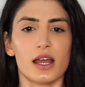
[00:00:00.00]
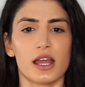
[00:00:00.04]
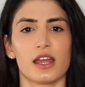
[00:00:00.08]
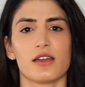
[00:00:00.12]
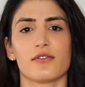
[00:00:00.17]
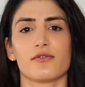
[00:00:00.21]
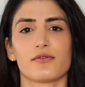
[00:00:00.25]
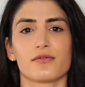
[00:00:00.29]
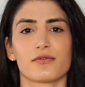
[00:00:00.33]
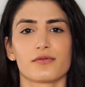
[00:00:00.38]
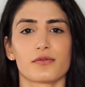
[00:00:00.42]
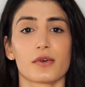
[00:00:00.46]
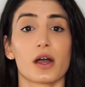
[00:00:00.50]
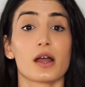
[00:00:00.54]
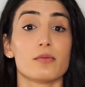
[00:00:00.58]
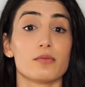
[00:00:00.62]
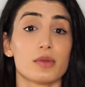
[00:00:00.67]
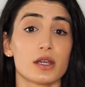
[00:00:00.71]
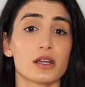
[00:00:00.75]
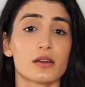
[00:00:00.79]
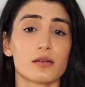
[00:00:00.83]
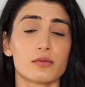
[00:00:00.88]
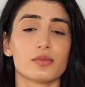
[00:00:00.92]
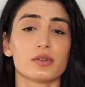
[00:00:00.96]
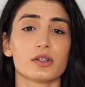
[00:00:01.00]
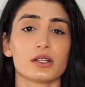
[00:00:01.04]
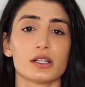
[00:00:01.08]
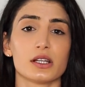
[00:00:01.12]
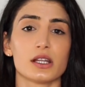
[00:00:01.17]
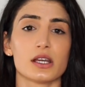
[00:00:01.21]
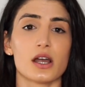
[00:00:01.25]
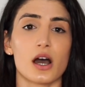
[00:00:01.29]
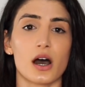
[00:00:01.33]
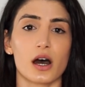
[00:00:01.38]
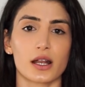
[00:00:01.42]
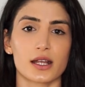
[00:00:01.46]
if I'm being
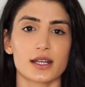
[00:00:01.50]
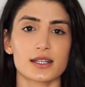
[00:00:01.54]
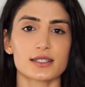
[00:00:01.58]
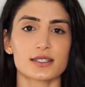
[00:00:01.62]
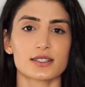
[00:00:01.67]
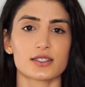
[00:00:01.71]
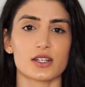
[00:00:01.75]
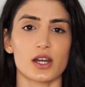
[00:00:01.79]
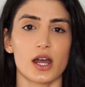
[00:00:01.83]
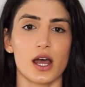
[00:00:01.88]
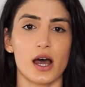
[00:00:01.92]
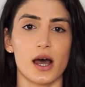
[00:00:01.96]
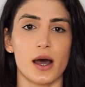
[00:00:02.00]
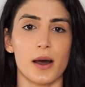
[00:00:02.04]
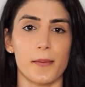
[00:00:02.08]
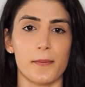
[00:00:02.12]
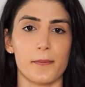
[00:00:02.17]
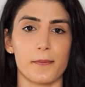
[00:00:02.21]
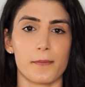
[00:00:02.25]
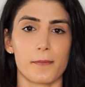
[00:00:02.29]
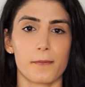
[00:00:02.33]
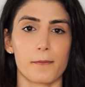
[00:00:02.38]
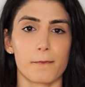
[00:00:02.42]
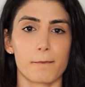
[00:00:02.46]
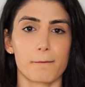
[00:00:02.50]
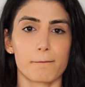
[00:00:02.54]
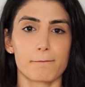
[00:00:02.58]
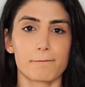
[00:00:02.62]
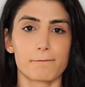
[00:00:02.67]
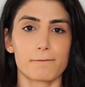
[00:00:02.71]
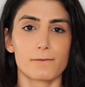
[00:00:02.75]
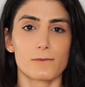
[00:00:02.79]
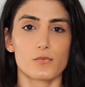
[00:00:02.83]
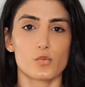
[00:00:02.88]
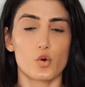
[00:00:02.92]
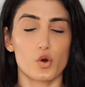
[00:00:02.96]
completely honest,
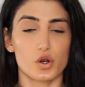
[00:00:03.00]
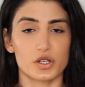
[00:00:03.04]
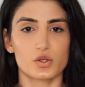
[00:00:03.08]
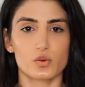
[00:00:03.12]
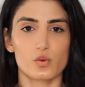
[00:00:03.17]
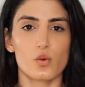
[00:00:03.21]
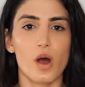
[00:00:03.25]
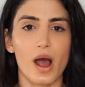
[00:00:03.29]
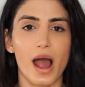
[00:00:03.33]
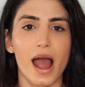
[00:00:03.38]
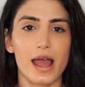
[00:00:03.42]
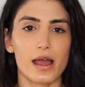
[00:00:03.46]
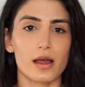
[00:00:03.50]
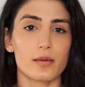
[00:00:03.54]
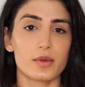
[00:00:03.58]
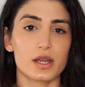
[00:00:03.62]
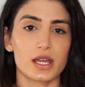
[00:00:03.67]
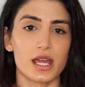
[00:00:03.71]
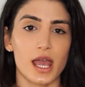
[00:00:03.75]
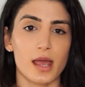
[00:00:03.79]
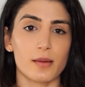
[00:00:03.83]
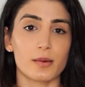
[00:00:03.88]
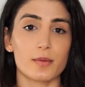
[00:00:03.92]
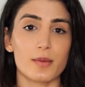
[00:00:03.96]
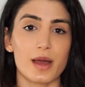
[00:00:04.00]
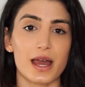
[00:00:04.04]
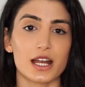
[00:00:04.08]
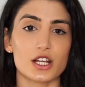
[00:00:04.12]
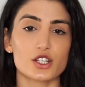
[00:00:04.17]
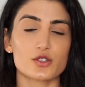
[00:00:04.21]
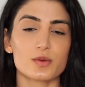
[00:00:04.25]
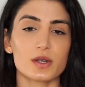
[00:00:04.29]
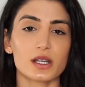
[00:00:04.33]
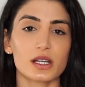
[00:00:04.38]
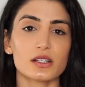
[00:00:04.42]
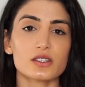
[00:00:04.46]
was why I became a
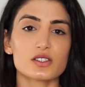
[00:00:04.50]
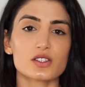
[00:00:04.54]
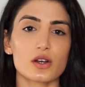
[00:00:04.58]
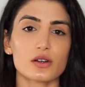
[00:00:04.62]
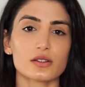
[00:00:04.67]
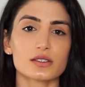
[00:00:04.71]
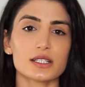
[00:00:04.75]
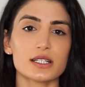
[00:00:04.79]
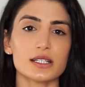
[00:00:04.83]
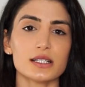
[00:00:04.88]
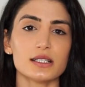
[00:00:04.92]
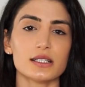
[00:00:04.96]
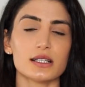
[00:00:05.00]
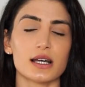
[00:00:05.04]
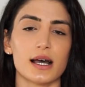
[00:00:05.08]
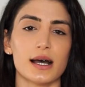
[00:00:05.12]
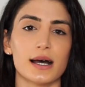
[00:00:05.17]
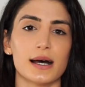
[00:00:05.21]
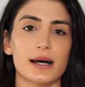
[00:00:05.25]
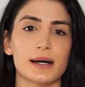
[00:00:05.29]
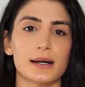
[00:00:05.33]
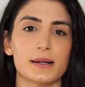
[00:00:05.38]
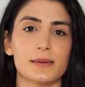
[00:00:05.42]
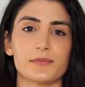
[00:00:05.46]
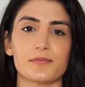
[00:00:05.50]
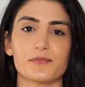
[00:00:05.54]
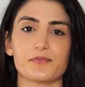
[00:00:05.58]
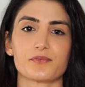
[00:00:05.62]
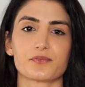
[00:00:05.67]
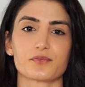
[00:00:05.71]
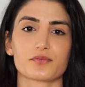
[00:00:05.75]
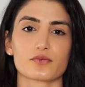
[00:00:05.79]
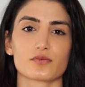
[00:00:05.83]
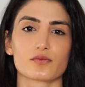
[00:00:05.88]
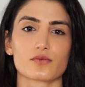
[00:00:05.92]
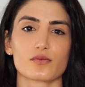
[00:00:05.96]
management consultant.
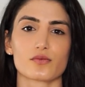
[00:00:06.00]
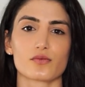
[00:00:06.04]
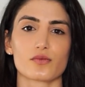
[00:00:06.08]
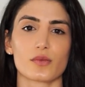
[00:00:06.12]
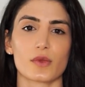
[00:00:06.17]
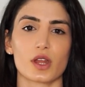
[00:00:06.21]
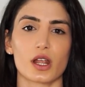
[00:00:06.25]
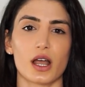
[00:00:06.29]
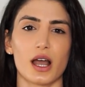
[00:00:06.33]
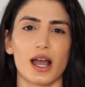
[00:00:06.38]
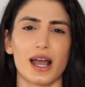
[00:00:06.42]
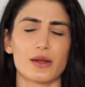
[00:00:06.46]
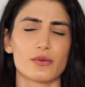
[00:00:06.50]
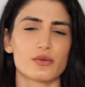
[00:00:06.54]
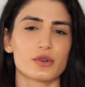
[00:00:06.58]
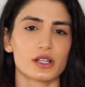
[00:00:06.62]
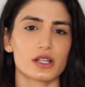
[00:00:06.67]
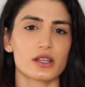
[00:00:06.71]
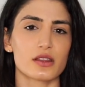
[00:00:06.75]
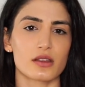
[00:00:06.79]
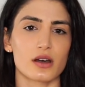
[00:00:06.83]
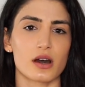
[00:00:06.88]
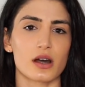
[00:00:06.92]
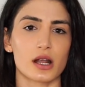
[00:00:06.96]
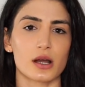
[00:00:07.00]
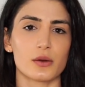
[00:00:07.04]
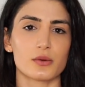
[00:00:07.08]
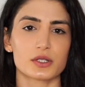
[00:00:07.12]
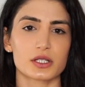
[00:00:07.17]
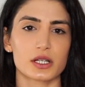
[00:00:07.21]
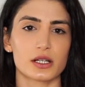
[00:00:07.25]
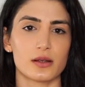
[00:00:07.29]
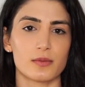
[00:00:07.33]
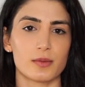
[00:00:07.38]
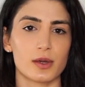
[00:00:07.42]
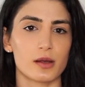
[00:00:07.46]
I really thought I
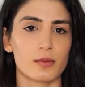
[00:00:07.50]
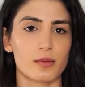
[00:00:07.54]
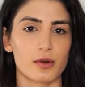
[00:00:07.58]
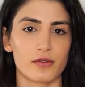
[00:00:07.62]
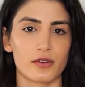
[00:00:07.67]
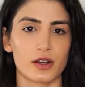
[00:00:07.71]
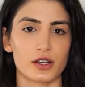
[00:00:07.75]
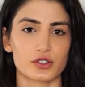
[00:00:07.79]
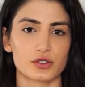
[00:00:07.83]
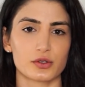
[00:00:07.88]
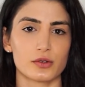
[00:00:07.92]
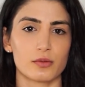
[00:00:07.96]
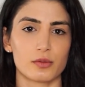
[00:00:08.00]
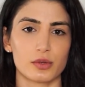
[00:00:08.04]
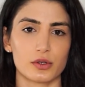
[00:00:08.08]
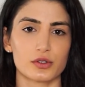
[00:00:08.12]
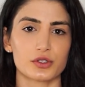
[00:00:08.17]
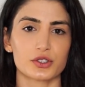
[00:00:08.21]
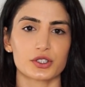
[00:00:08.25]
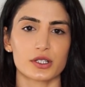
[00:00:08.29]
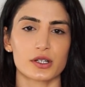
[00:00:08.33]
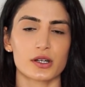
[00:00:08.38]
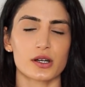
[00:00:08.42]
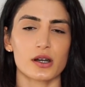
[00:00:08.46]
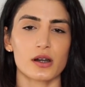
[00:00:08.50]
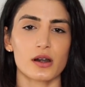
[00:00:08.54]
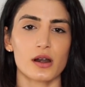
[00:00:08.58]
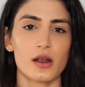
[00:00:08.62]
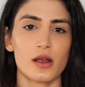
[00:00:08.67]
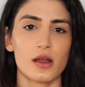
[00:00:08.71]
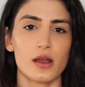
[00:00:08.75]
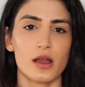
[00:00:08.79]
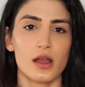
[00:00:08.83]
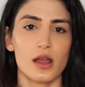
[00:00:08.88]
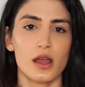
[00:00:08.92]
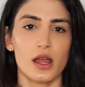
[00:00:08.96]
was going to be a professional bullshitter
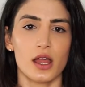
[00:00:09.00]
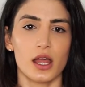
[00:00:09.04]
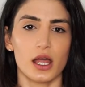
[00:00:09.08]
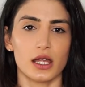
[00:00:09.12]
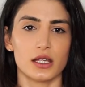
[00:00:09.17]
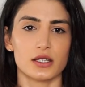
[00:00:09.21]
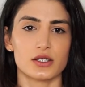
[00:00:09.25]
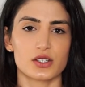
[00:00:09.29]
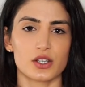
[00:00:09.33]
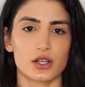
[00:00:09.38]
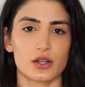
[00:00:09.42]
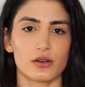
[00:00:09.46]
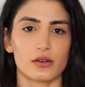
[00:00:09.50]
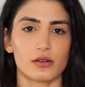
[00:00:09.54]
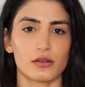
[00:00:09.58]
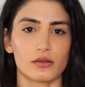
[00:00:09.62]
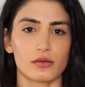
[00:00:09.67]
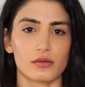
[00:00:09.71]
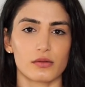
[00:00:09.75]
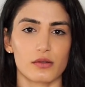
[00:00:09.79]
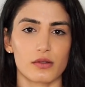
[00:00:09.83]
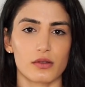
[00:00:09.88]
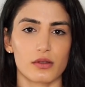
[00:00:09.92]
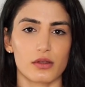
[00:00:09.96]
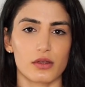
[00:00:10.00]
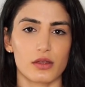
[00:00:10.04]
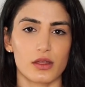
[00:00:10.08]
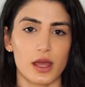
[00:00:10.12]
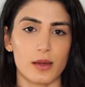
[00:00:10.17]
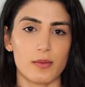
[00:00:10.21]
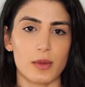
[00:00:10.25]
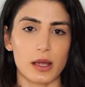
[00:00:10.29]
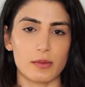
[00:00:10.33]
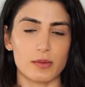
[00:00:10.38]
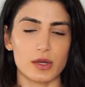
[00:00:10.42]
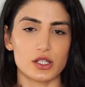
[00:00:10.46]
until
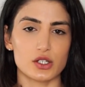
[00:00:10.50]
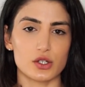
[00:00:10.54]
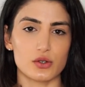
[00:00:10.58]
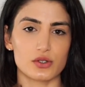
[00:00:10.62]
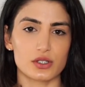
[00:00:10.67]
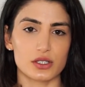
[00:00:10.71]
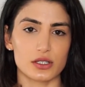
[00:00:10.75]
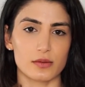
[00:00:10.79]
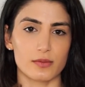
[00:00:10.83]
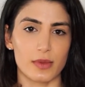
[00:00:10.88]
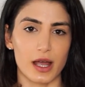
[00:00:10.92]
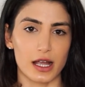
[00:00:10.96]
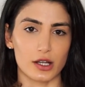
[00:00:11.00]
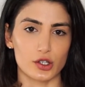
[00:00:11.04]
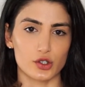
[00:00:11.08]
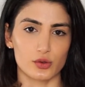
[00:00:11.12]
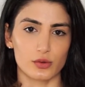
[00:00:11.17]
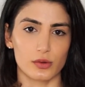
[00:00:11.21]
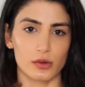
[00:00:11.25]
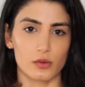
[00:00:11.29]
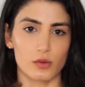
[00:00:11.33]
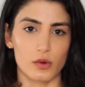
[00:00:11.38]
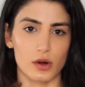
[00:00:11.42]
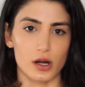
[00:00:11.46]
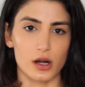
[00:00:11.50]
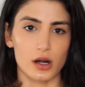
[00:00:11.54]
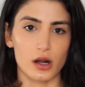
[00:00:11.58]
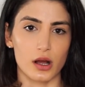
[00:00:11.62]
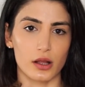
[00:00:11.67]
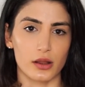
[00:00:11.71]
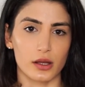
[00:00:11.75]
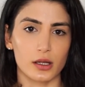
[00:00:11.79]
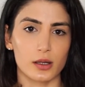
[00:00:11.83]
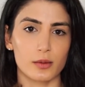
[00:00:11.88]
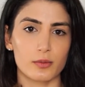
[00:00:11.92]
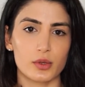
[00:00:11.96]
they made me do some actual work
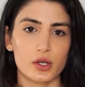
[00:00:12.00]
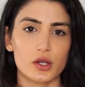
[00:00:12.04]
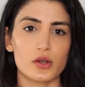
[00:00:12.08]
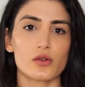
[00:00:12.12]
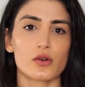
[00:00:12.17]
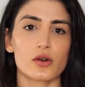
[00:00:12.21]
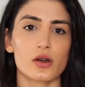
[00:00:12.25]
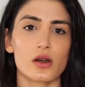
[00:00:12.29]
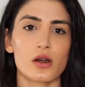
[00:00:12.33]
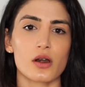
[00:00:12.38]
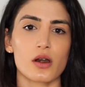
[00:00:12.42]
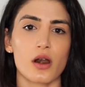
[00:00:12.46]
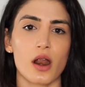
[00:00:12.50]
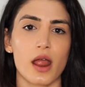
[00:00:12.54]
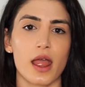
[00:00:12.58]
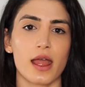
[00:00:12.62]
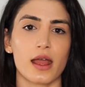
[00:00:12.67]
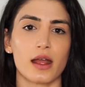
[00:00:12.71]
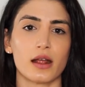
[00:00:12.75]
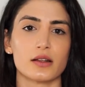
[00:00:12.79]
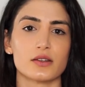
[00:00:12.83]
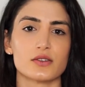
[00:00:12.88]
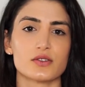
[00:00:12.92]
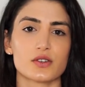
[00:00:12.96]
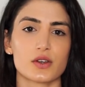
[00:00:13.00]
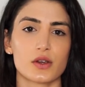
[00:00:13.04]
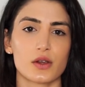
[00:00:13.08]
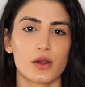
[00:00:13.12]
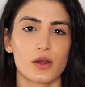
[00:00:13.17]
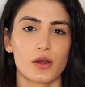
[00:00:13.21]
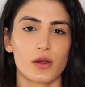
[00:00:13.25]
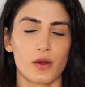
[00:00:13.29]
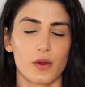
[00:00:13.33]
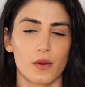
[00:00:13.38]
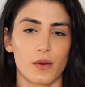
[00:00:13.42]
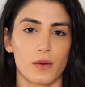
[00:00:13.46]
on the computer, and
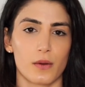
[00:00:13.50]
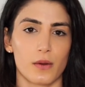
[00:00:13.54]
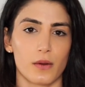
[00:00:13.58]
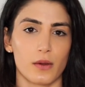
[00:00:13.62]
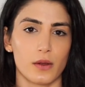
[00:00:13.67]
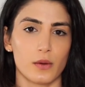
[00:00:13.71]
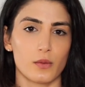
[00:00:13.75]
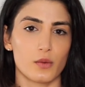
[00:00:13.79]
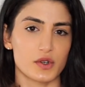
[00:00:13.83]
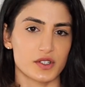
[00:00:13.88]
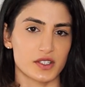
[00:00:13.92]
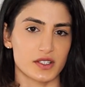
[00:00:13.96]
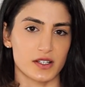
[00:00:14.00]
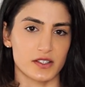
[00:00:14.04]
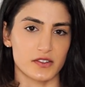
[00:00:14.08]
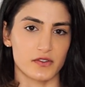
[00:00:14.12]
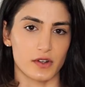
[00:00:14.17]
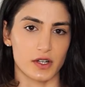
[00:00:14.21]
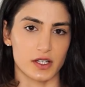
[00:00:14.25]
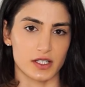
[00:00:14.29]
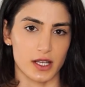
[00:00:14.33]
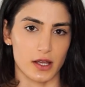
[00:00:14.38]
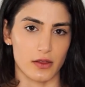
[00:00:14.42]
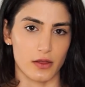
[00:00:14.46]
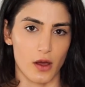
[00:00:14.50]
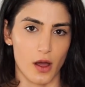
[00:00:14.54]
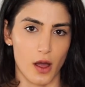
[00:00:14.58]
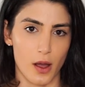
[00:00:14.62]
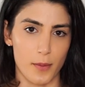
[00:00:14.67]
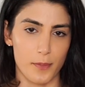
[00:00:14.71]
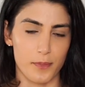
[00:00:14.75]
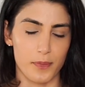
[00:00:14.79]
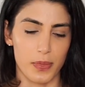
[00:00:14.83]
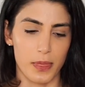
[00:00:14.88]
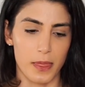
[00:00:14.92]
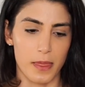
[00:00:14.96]
it wasn't as fun as I
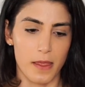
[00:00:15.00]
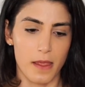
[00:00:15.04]
thought.